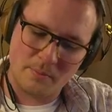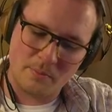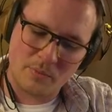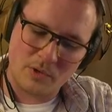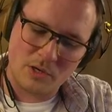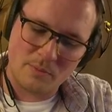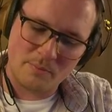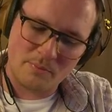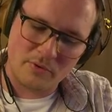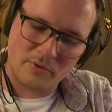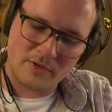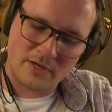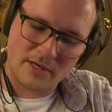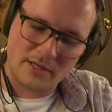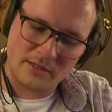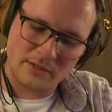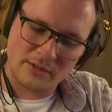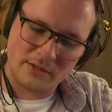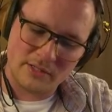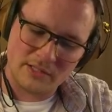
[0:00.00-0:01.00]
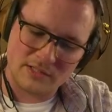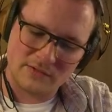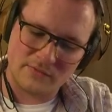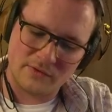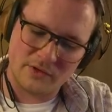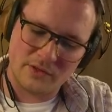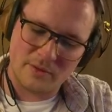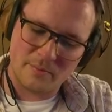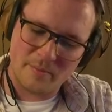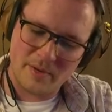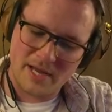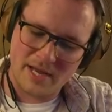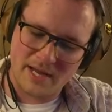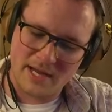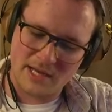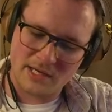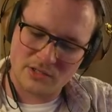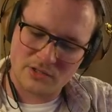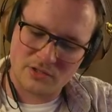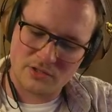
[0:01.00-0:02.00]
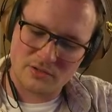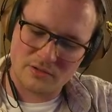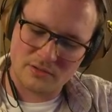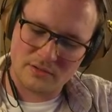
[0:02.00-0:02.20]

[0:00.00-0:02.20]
purple color is for the bash,